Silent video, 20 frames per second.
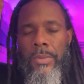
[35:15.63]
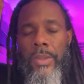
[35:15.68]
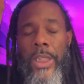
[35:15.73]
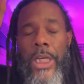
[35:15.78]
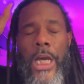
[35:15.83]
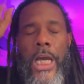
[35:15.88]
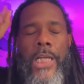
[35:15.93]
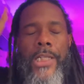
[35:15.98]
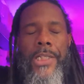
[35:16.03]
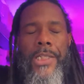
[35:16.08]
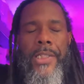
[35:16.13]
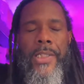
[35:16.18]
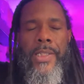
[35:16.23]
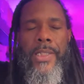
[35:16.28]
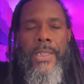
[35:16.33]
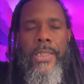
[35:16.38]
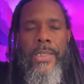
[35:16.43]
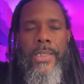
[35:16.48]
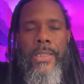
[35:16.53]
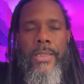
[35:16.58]

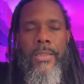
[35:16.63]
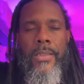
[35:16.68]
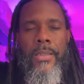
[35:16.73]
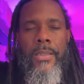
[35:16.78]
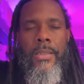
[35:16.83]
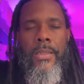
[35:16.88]
consciousness.